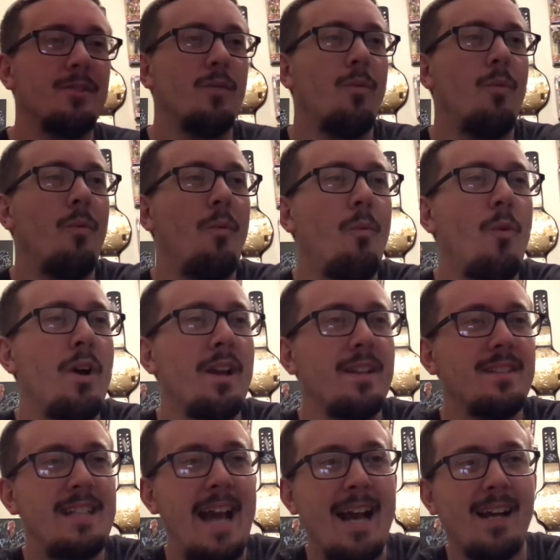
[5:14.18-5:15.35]
So what a
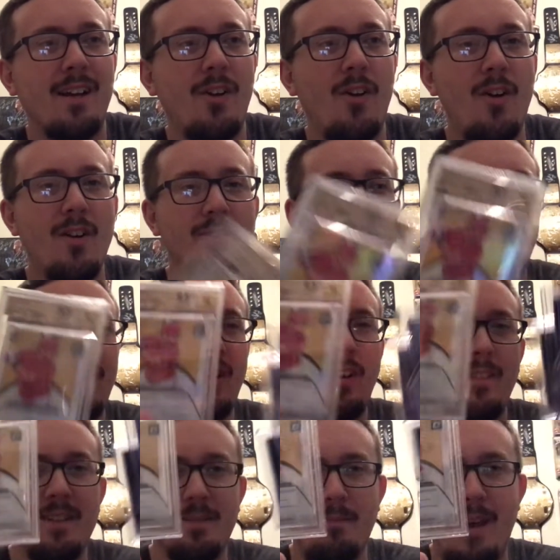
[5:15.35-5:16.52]
stack of cards. Look at
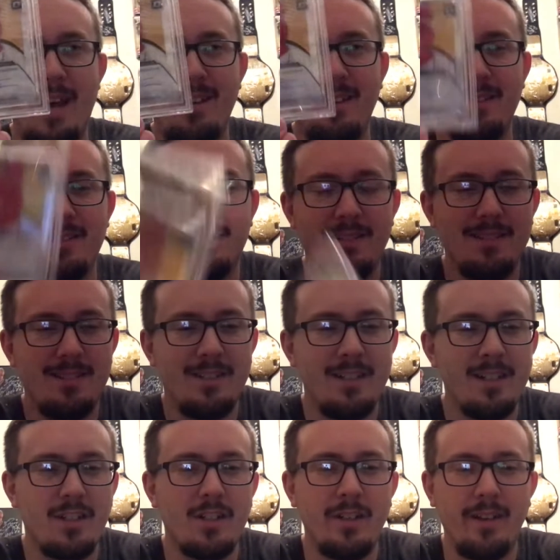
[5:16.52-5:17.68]
all this madness.
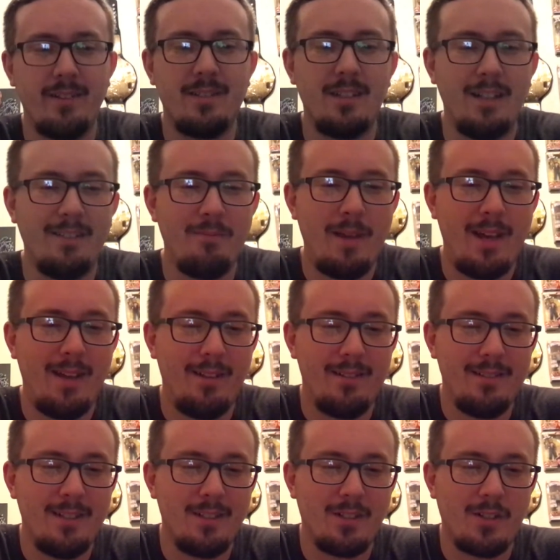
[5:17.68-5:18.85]
Such great stuff, man.
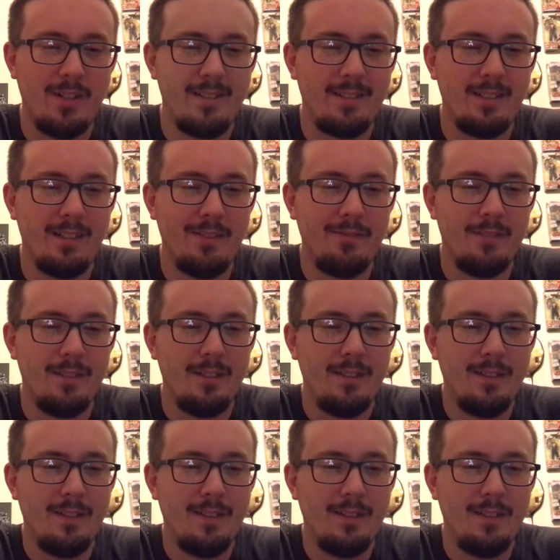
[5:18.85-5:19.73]
Such great stuff.